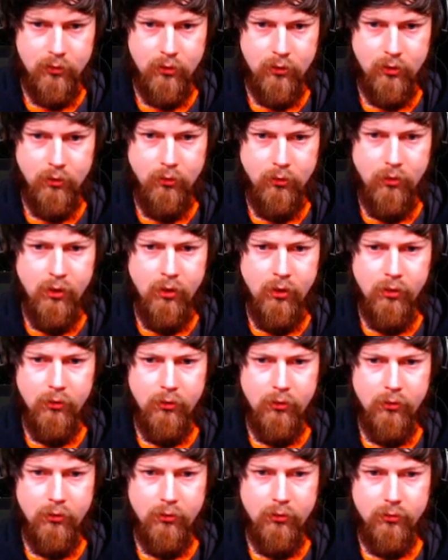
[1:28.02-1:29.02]

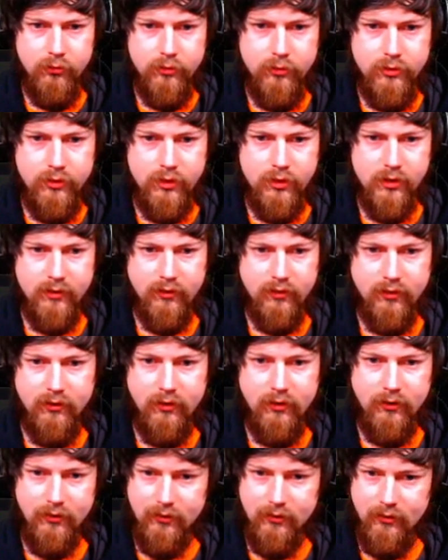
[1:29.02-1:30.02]
Whoa, Jesus,
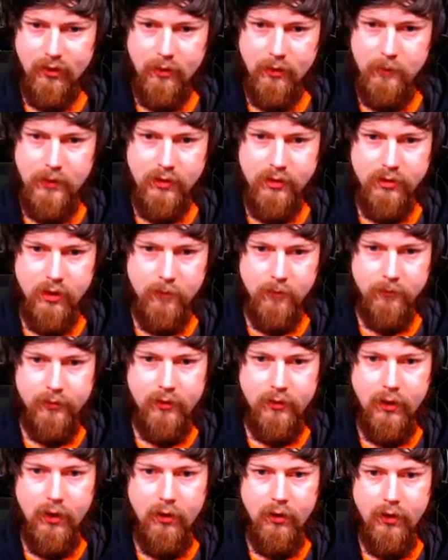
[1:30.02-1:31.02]
this is gonna be a jump
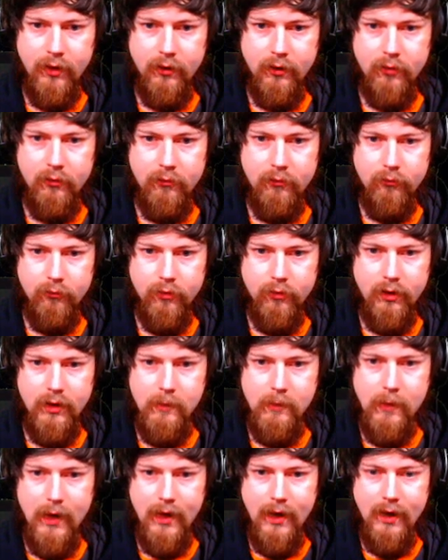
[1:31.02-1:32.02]
scare, like, really
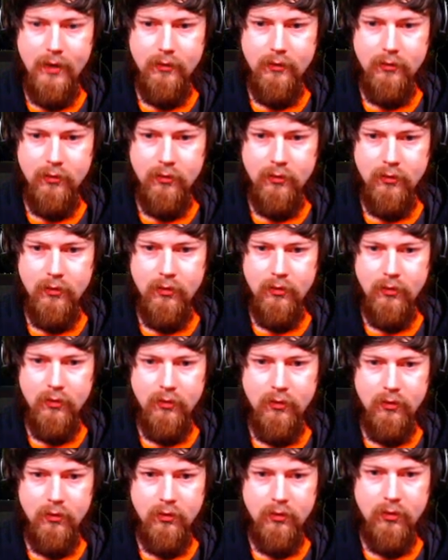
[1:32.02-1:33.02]
bad.
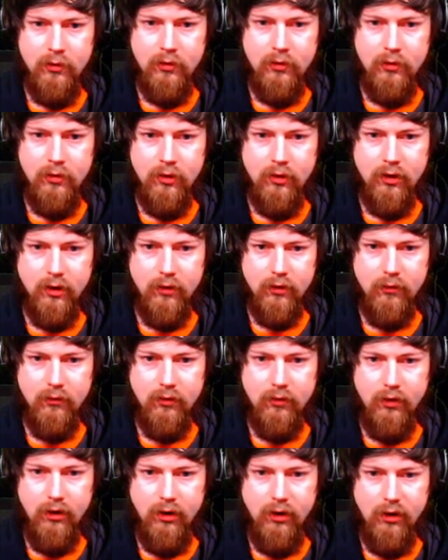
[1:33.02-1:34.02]
Oh
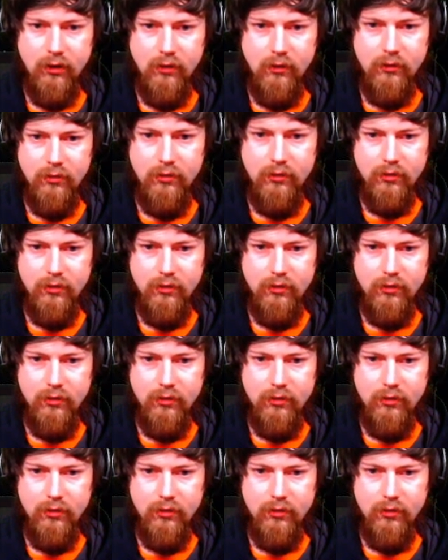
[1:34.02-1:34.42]
no.